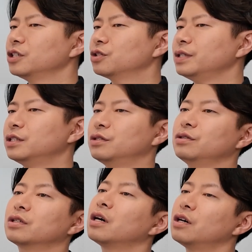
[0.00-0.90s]
switch
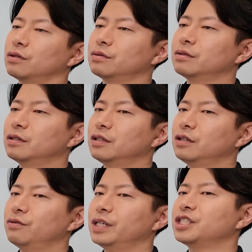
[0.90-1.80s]
to call
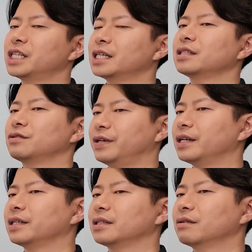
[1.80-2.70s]
when chat is
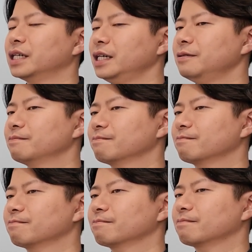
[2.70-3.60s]
failing. Okay?
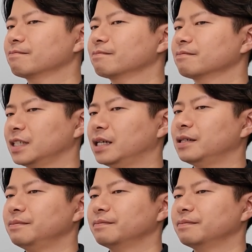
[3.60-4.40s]
Okay.